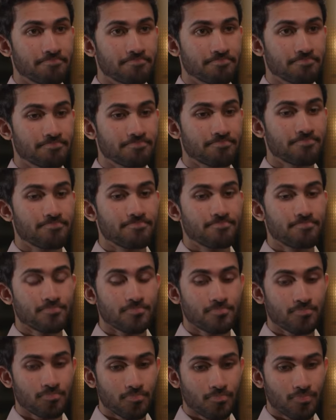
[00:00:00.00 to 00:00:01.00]

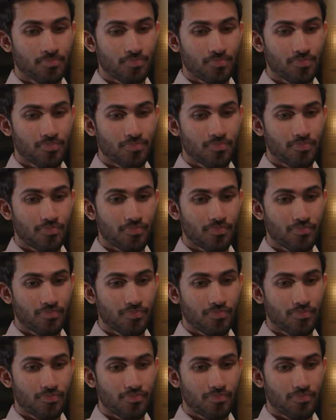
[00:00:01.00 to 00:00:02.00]

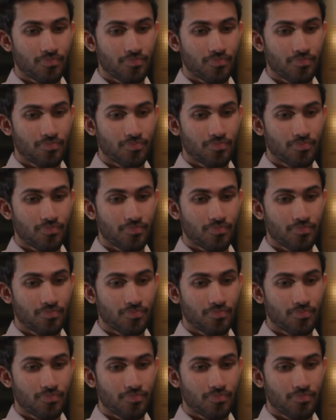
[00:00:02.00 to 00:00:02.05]
[no speech]